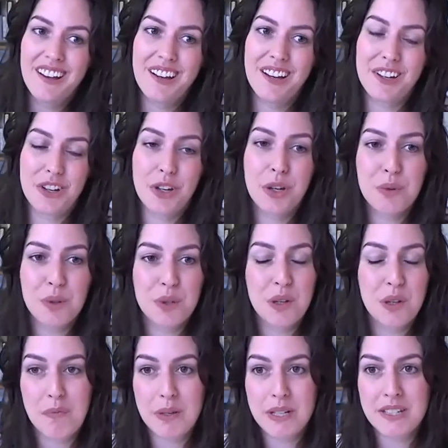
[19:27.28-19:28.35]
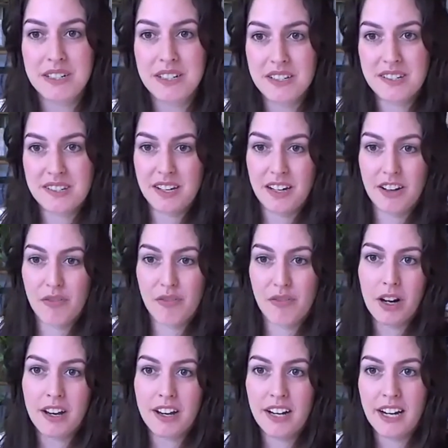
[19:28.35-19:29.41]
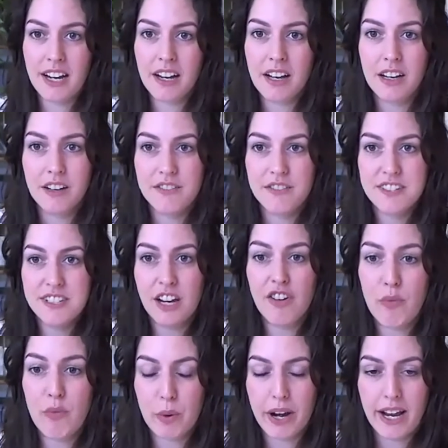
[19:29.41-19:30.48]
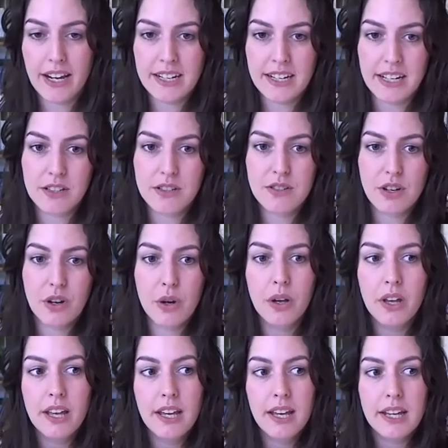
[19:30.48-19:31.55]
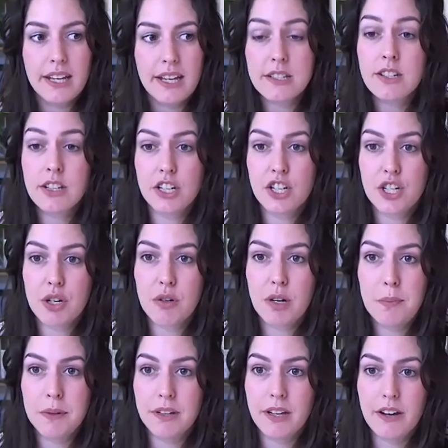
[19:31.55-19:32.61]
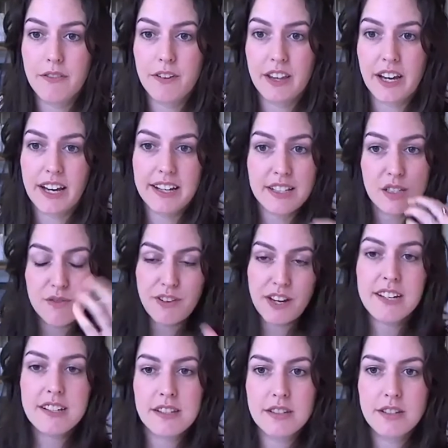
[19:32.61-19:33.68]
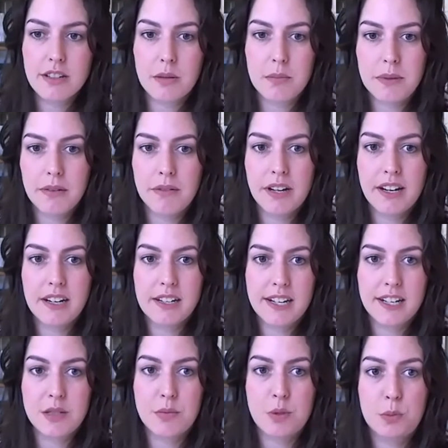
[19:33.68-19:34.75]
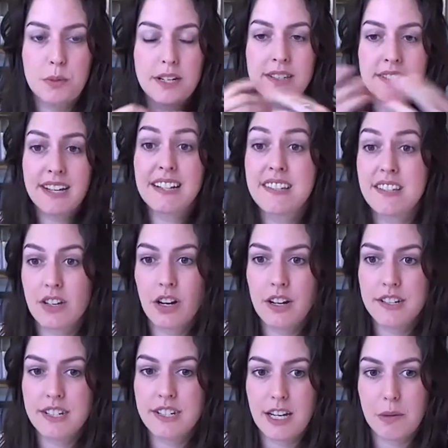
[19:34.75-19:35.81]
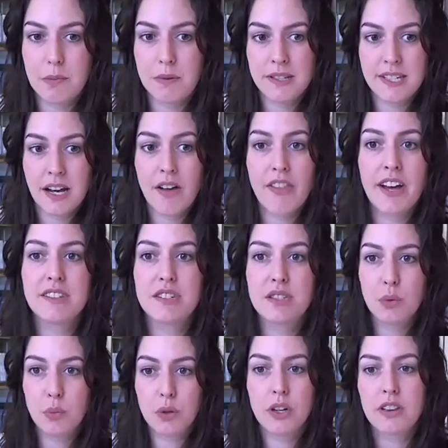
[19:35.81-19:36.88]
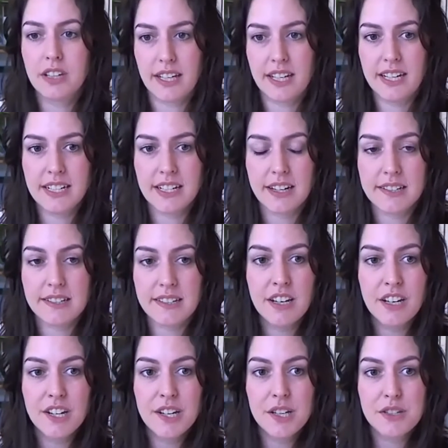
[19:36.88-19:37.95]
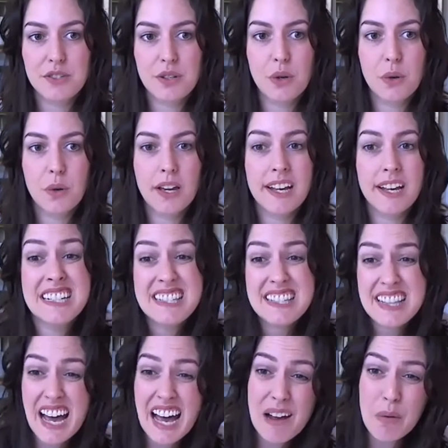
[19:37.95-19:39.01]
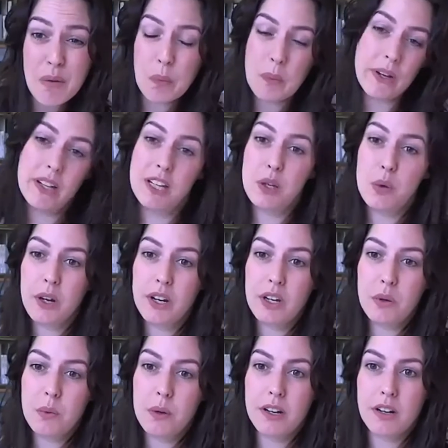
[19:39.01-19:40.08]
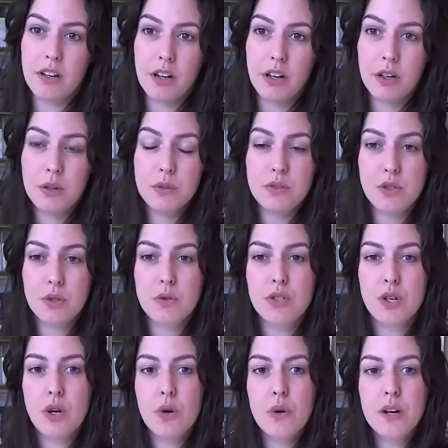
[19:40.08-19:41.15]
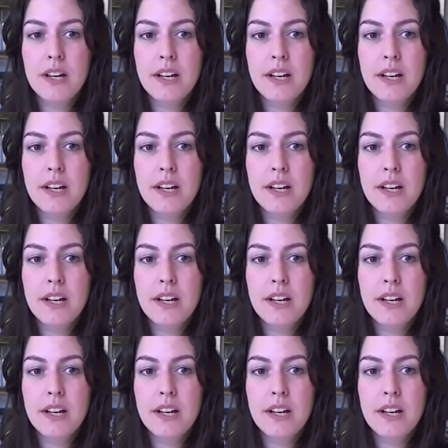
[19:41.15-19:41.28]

a guru of business, of marketing, of self-branding. So he's going to show up a lot for that. His face is going to be recognizable because that's the content he puts out. That's the work that he does. So is that really where you want to go? So don't